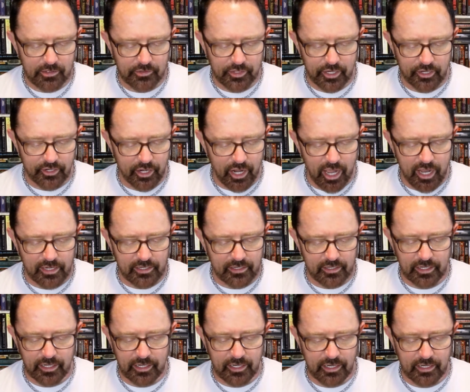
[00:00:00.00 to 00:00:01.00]
they're not
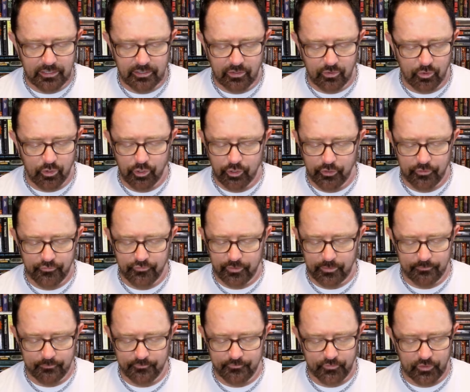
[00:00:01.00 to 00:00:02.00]
in order
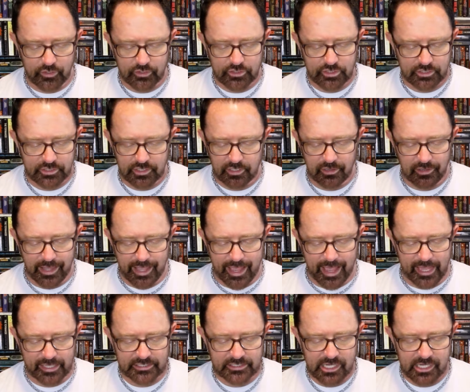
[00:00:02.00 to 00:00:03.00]
from first to
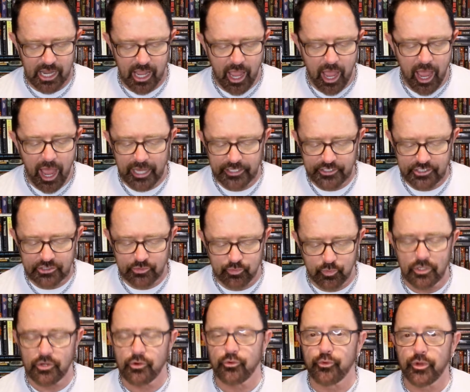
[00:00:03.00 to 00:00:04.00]
last. I just
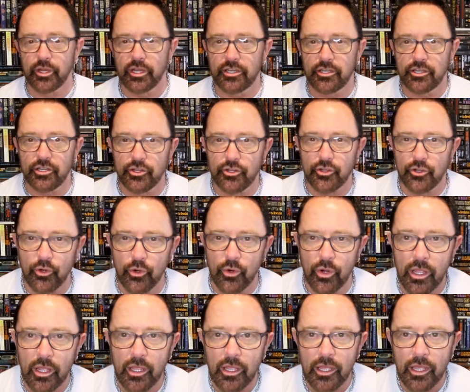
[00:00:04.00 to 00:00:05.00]
want to read
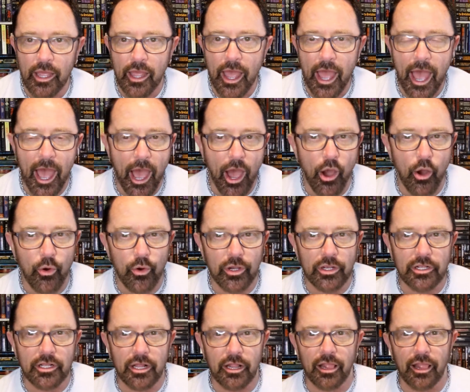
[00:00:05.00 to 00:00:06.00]
you how
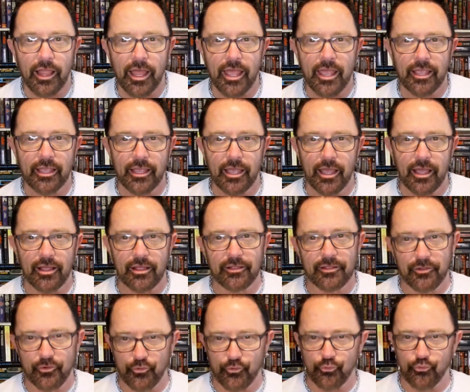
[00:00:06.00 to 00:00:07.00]
Clegg
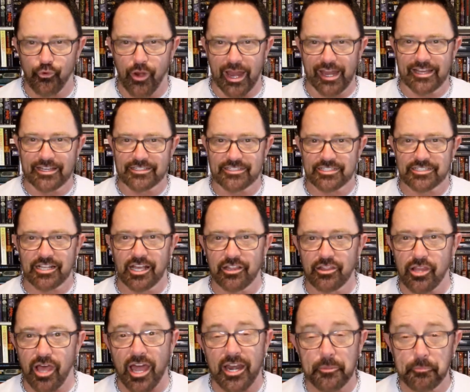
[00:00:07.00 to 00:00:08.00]
writes. A
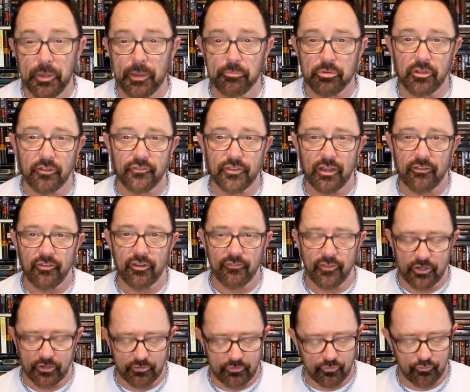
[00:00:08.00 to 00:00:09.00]
lot of people have never
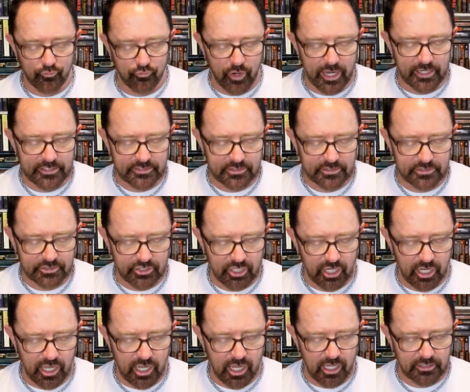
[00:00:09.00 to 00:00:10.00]
even read
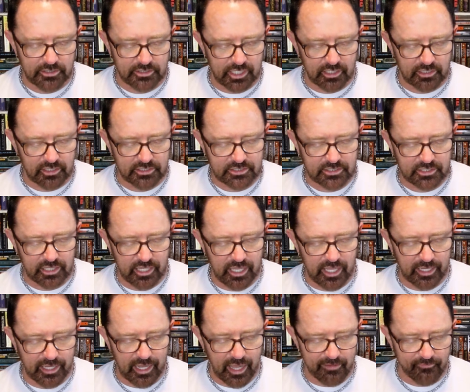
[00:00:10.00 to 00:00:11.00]
Douglas
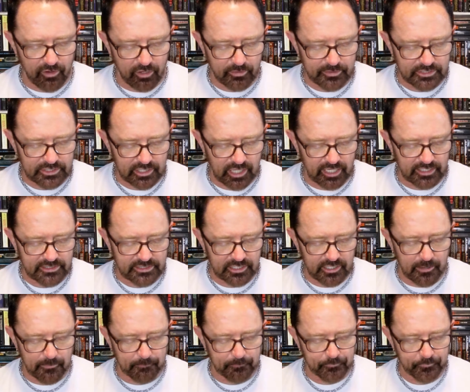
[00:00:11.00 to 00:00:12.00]
Clegg. I've always liked
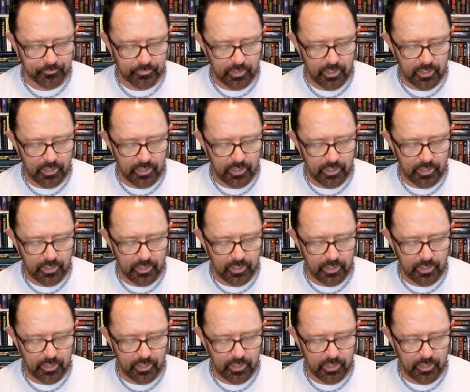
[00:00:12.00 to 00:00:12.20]
him.